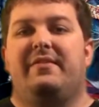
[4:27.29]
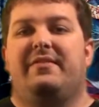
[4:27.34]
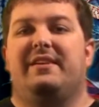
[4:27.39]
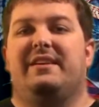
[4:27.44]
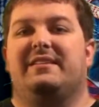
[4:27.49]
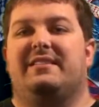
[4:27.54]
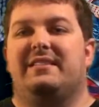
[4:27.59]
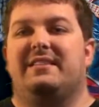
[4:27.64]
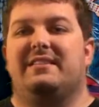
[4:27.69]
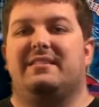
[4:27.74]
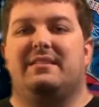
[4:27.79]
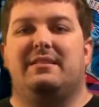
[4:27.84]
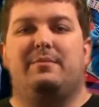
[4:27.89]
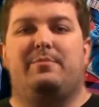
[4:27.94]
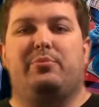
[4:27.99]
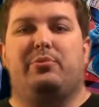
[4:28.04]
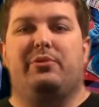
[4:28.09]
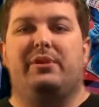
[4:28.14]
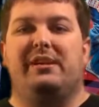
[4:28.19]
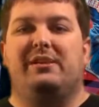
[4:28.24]
This is
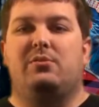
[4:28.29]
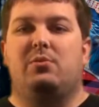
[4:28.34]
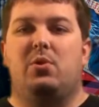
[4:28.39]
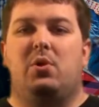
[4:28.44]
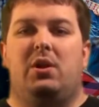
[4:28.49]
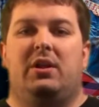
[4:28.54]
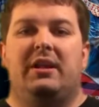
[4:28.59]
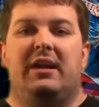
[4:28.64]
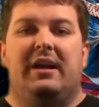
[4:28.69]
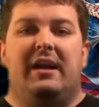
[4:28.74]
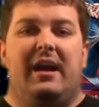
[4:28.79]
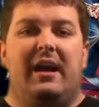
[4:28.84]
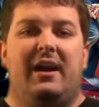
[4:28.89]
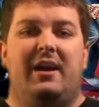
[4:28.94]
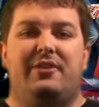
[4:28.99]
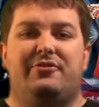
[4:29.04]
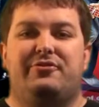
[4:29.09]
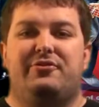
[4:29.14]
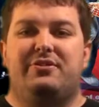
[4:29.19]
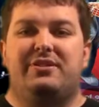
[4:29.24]
the prequel,
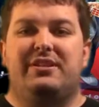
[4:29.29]
100